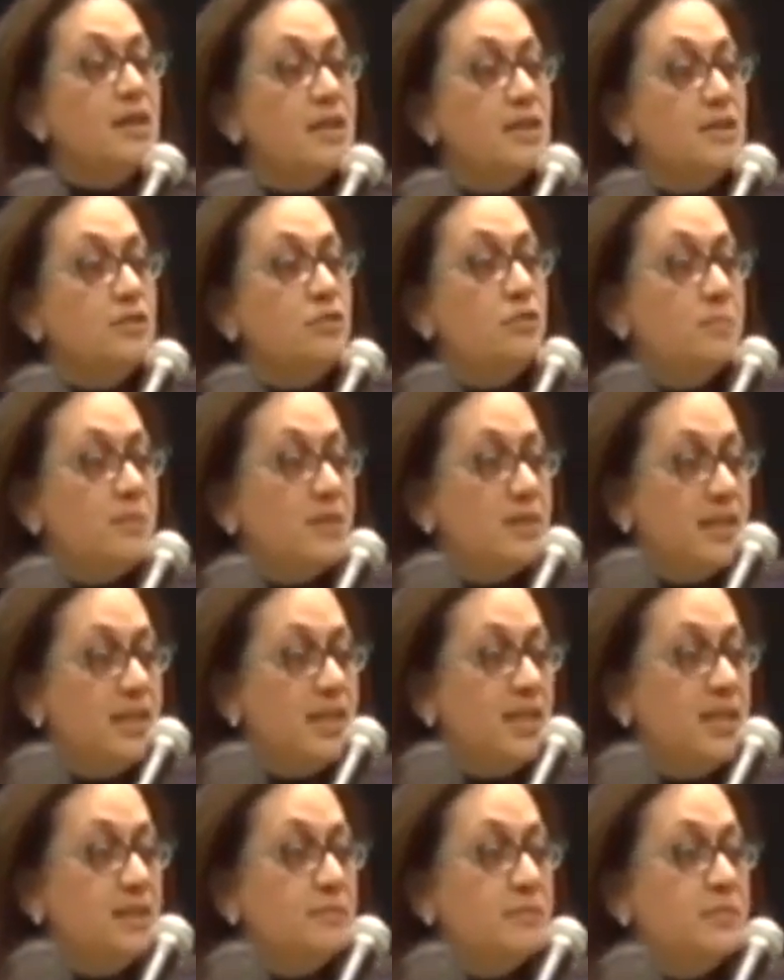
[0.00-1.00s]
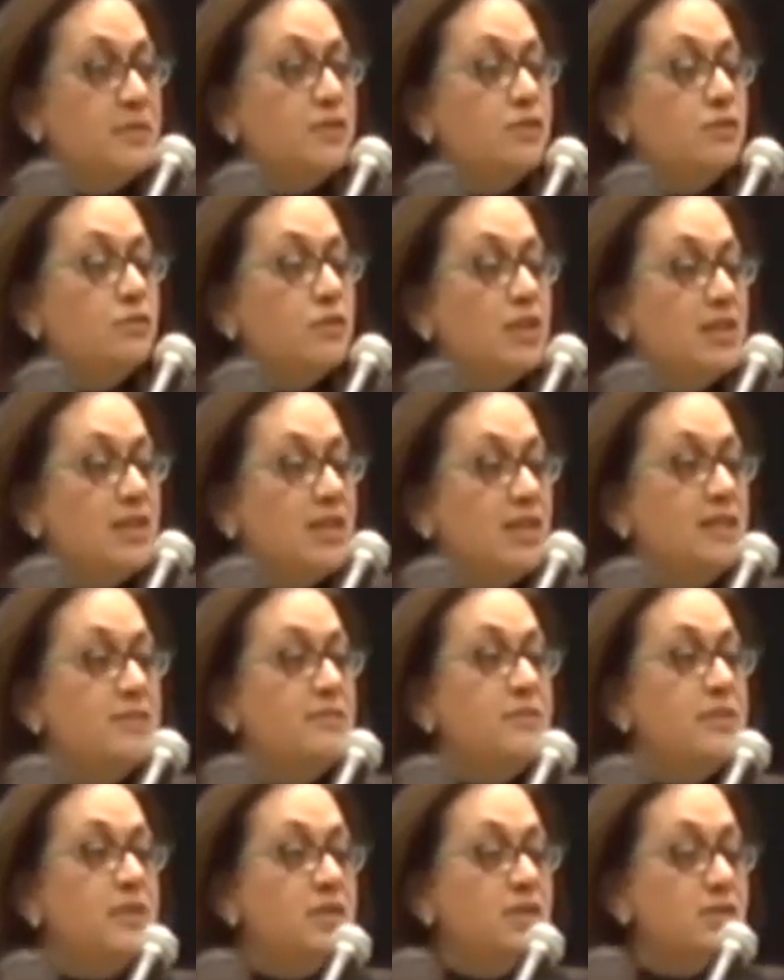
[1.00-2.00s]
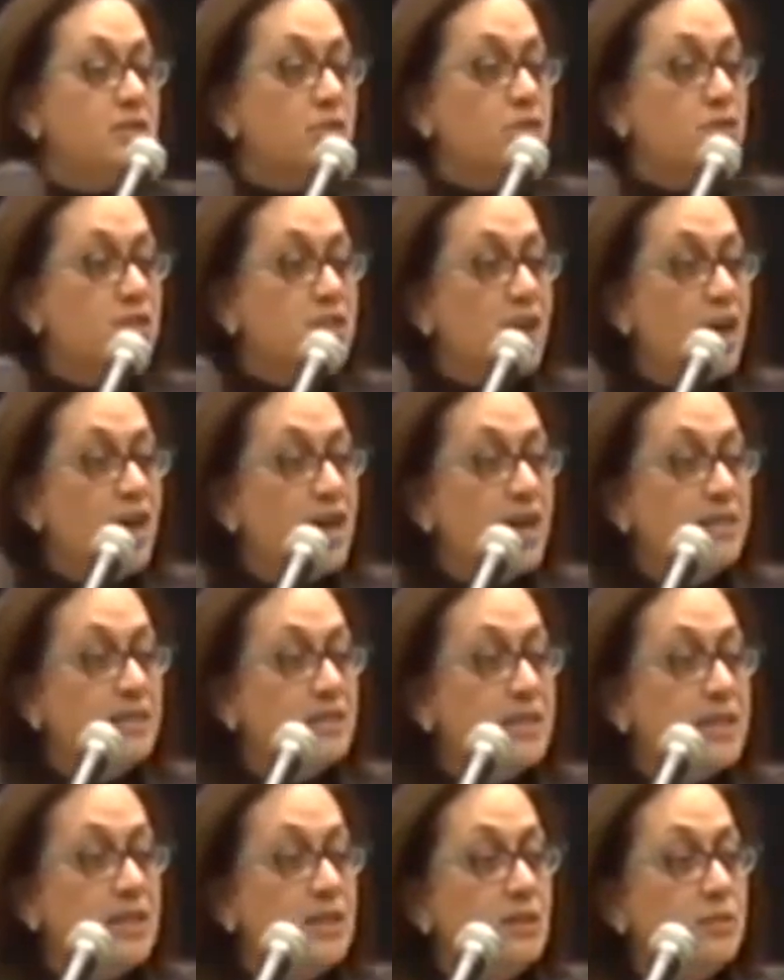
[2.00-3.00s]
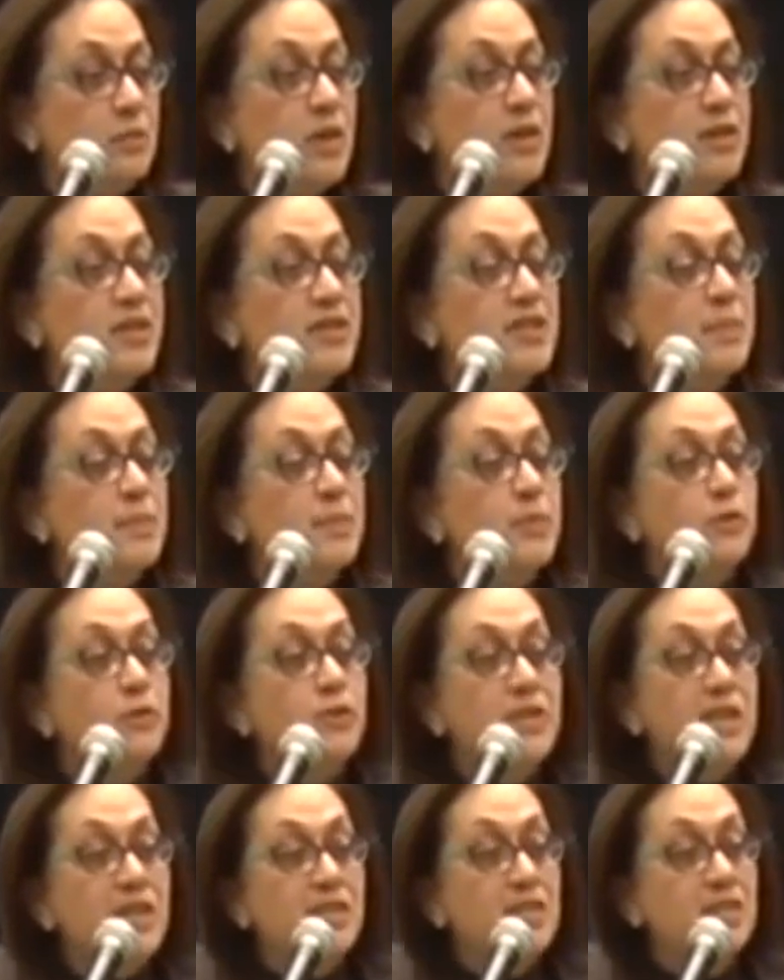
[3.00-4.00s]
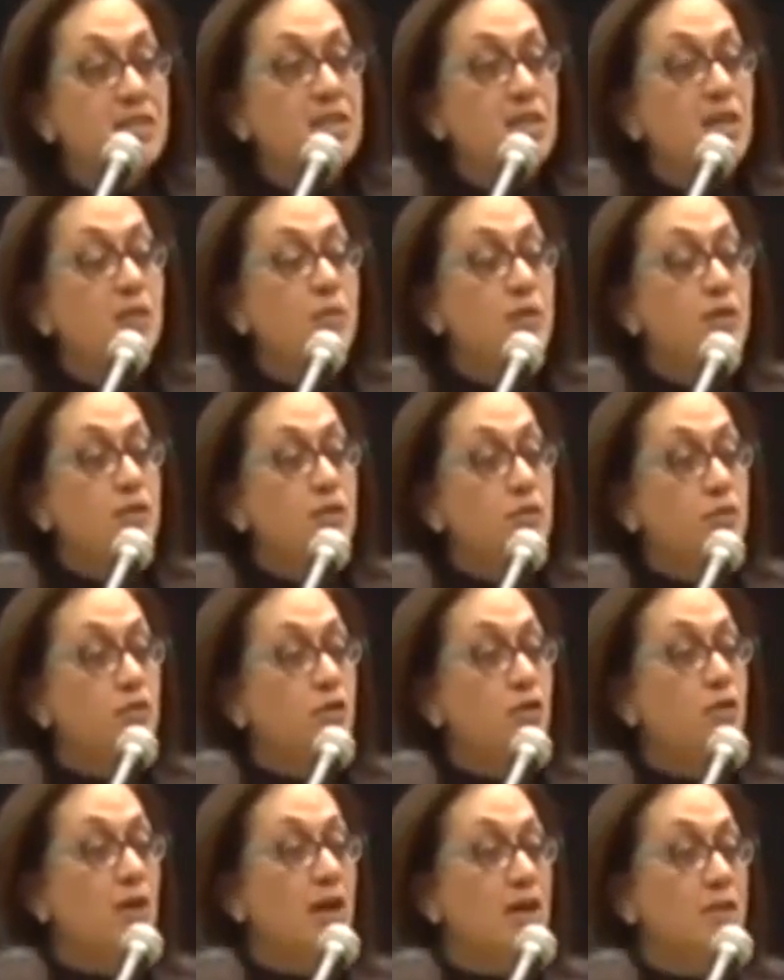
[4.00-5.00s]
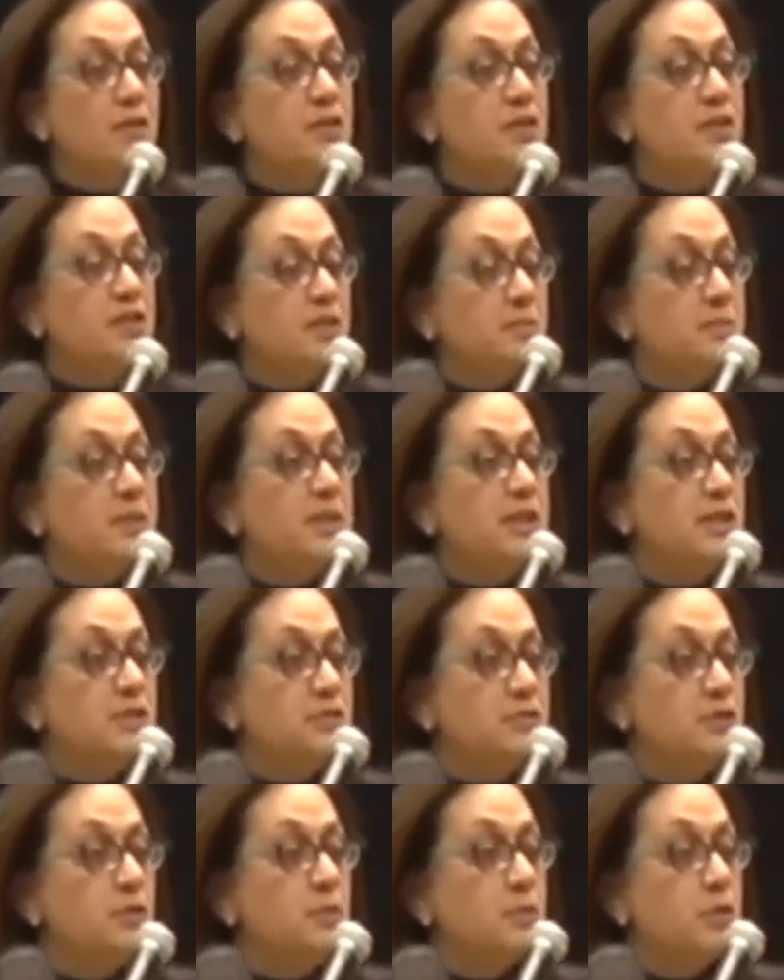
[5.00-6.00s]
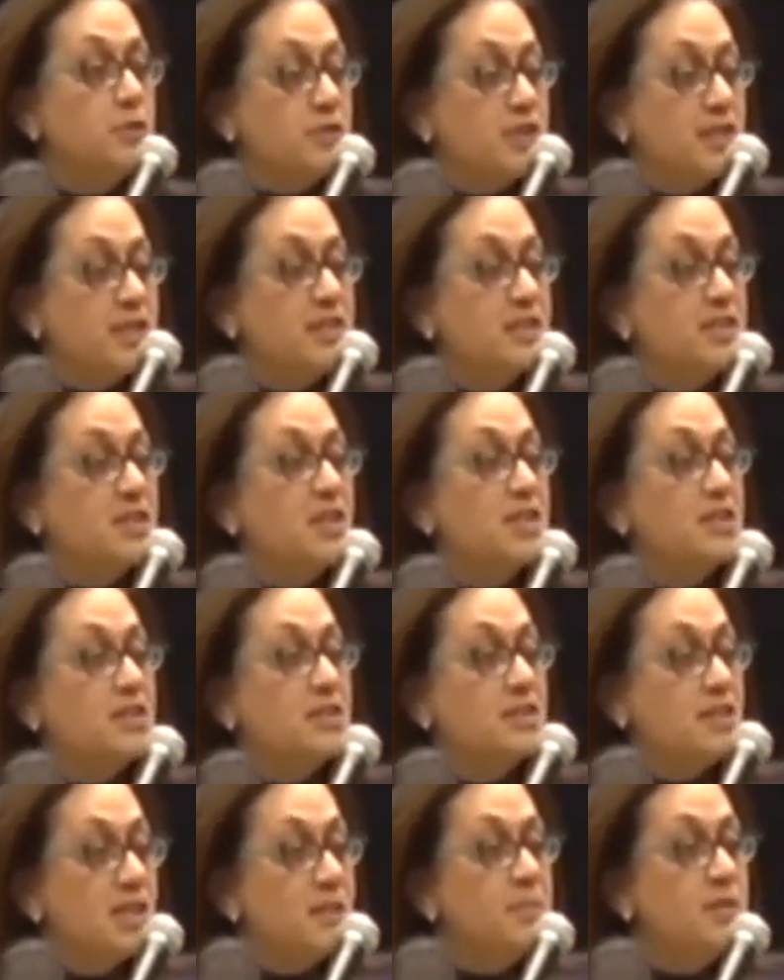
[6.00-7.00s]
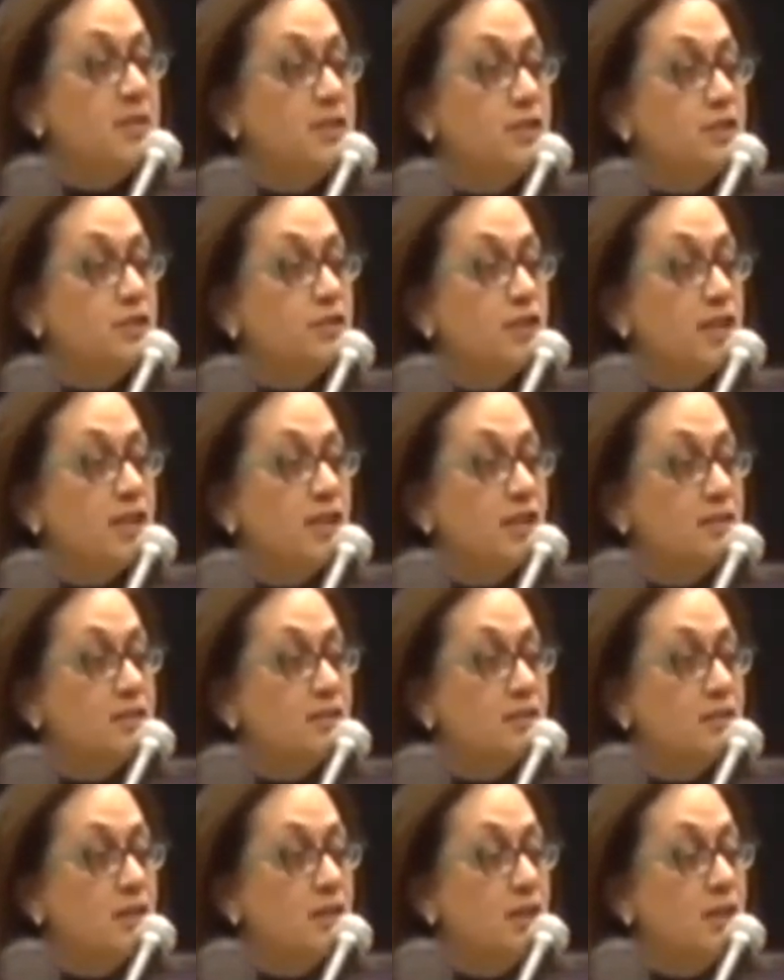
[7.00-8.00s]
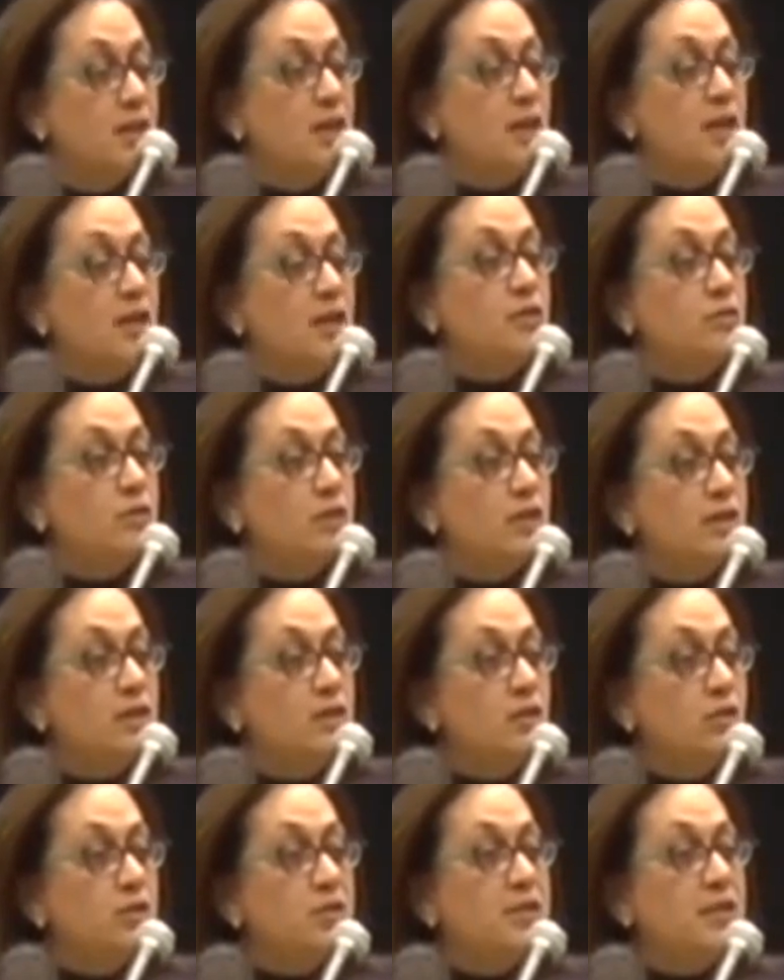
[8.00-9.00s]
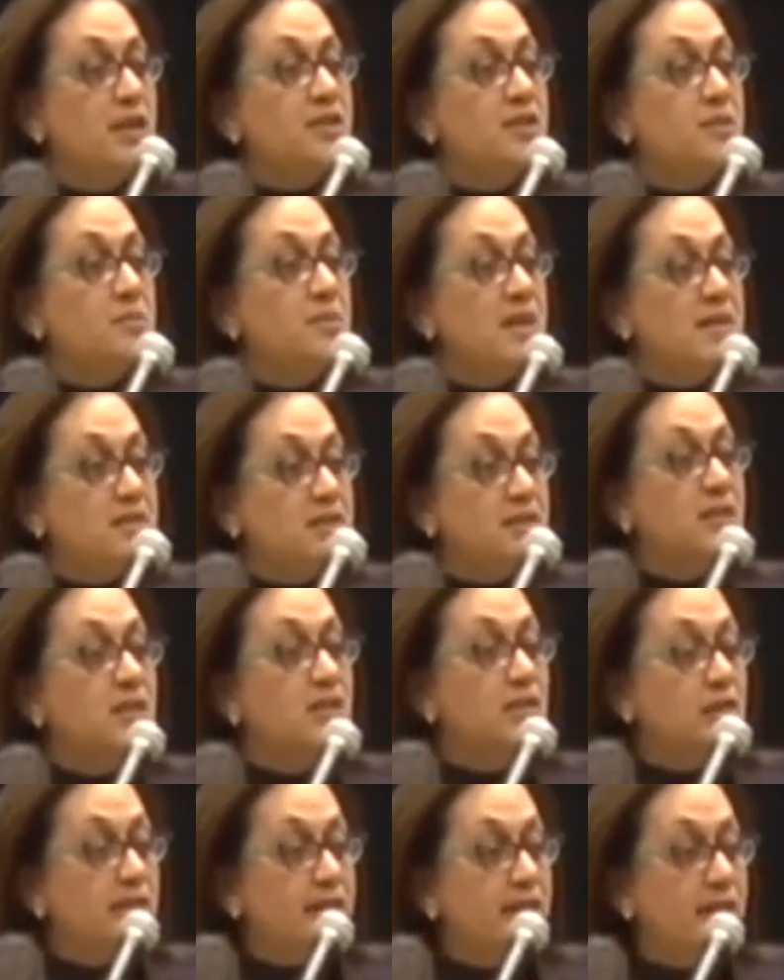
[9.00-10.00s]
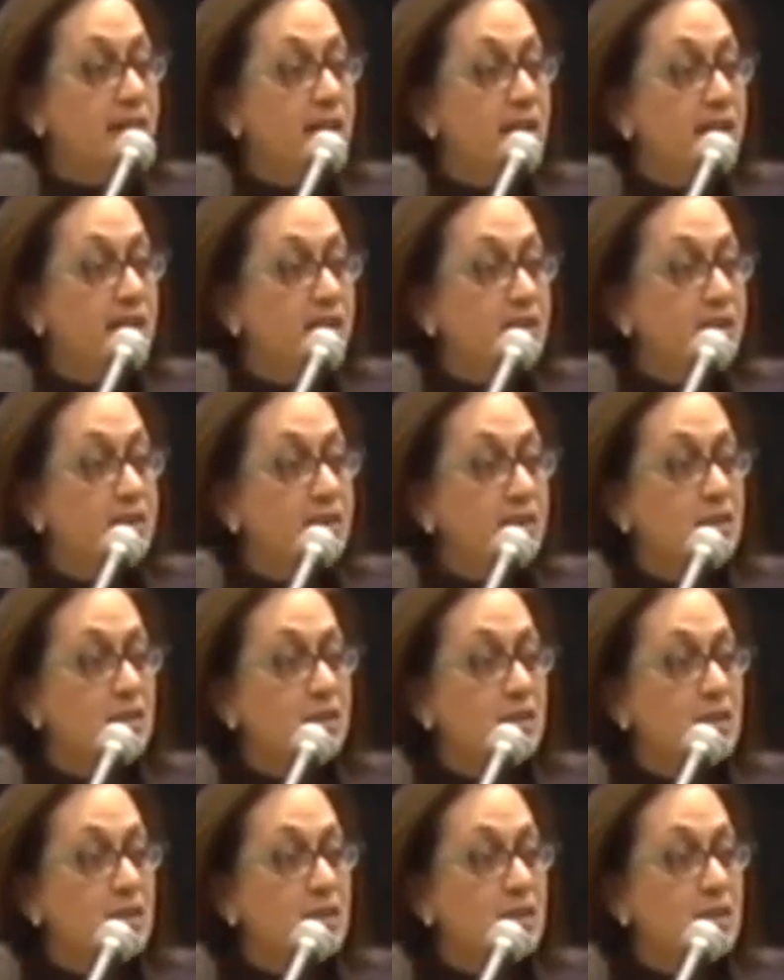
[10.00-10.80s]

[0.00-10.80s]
Can you believe that you can live in a society where as a protester, when you go out as a peaceful protester to demonstrate, you cannot get medical care?